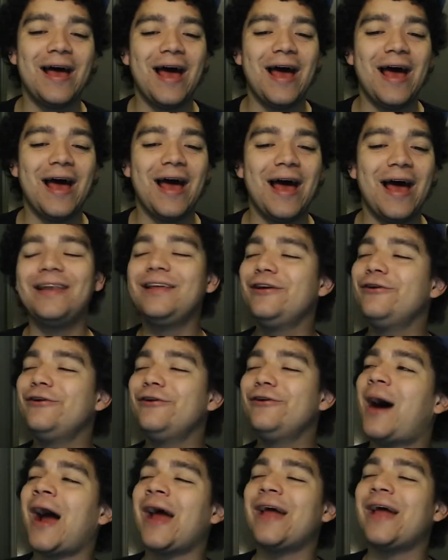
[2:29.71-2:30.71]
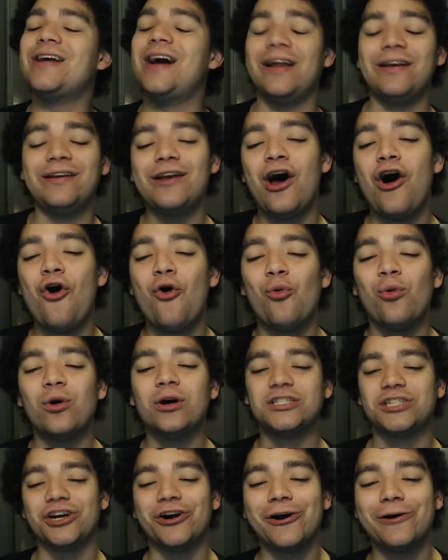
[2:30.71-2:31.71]
And you might not know what
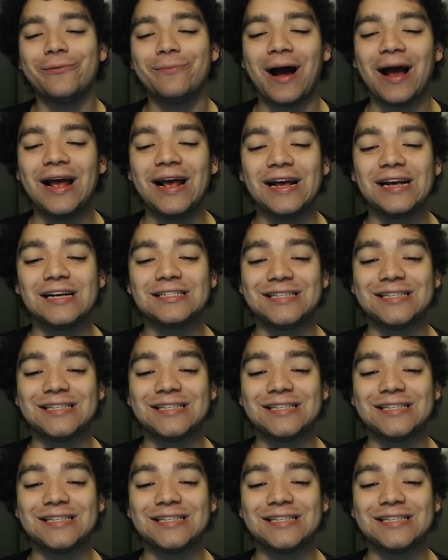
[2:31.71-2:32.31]
Germa is.